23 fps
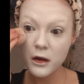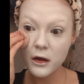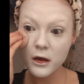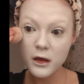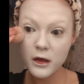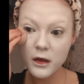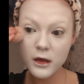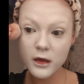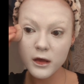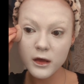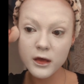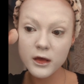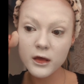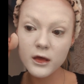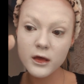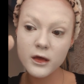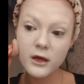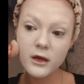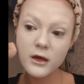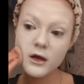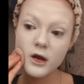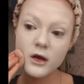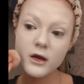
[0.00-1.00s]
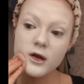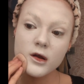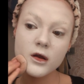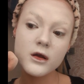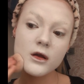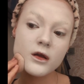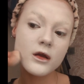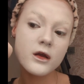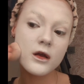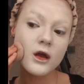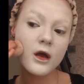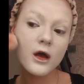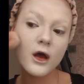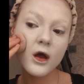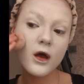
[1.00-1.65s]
to blend in any of the